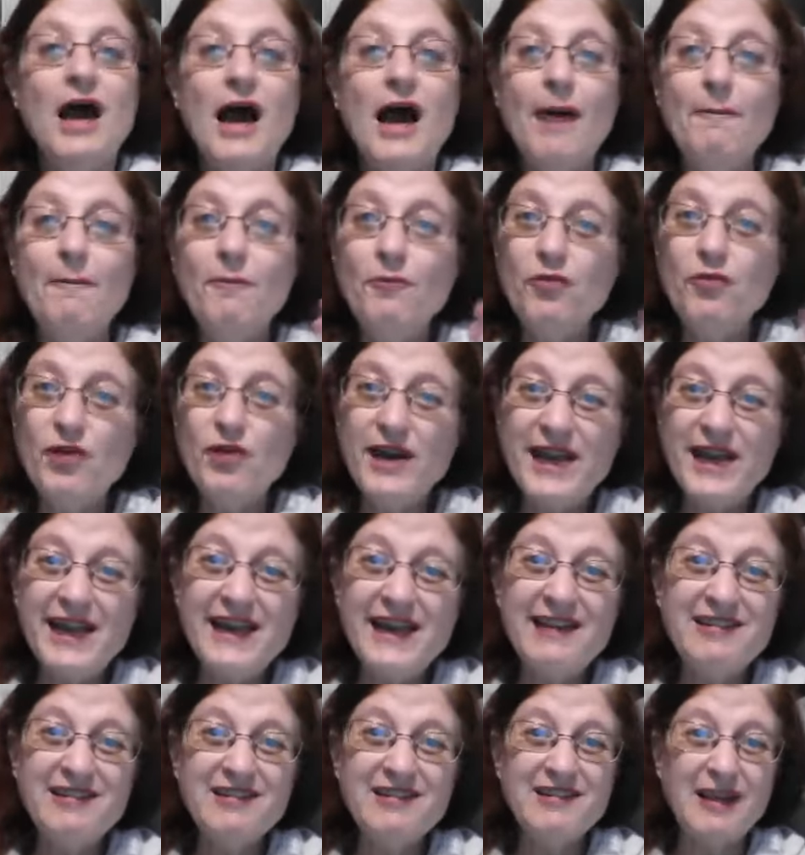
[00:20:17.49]
I'm
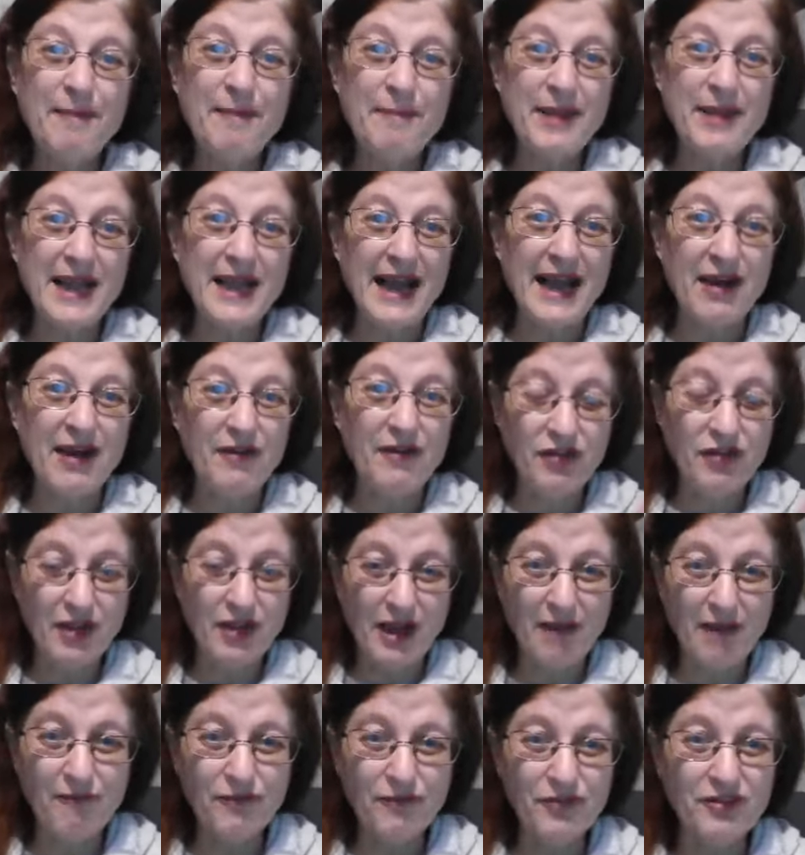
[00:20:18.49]
really stepping out of your
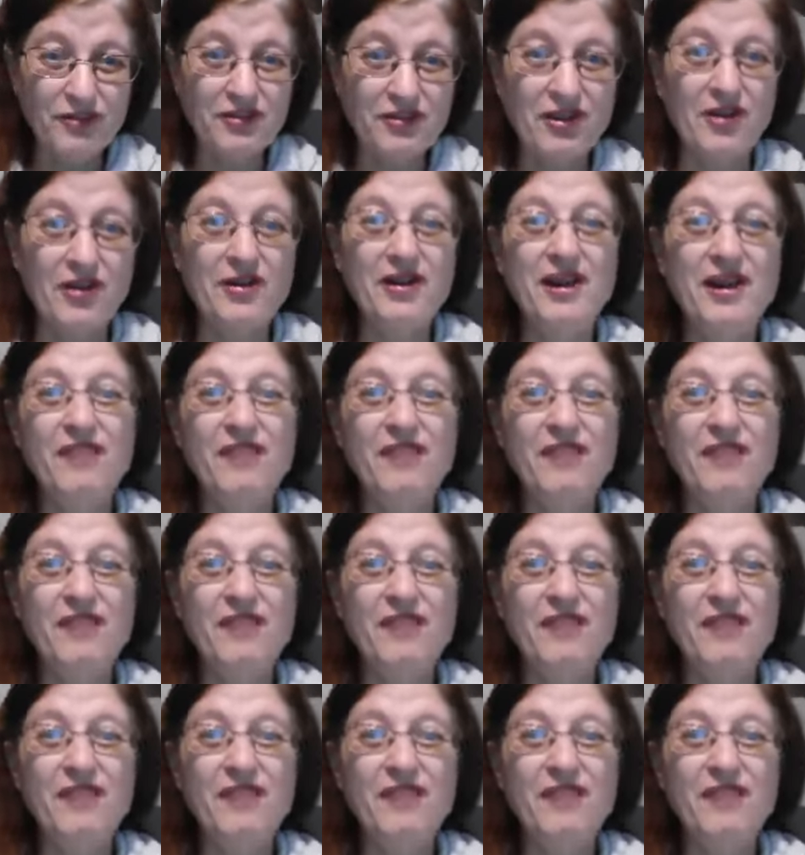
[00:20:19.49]
comfort zone.